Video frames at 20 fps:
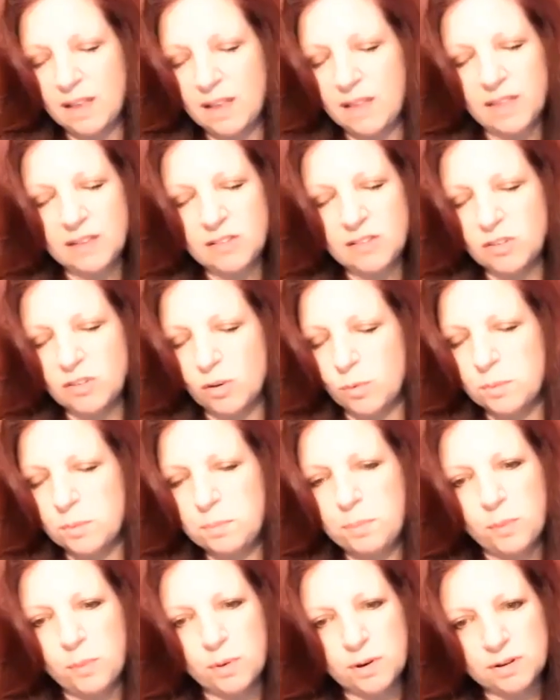that's so
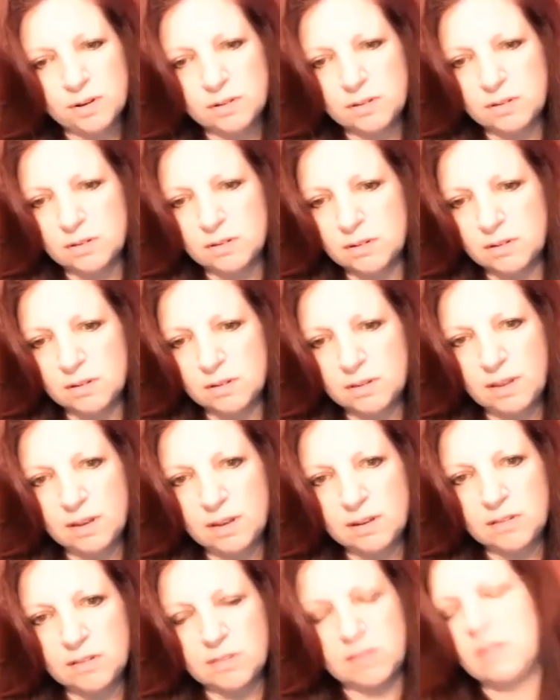important.
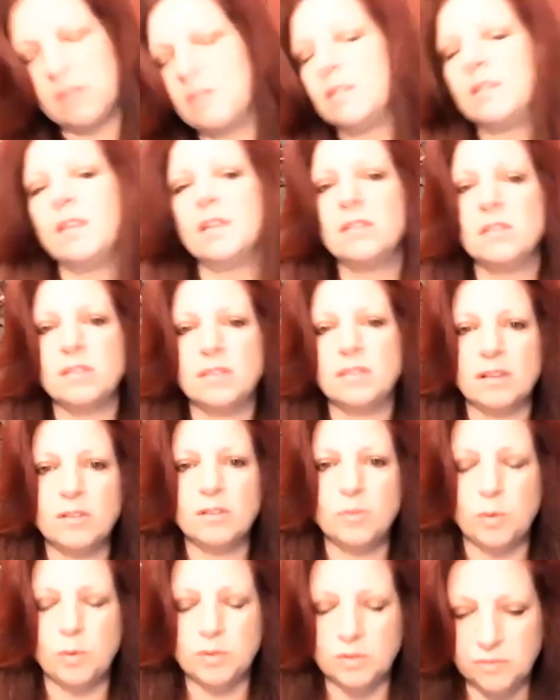
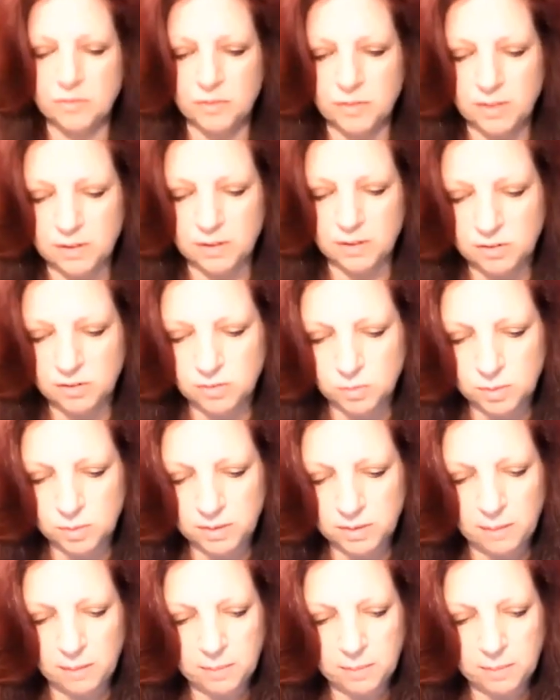That's wonderful that you're doing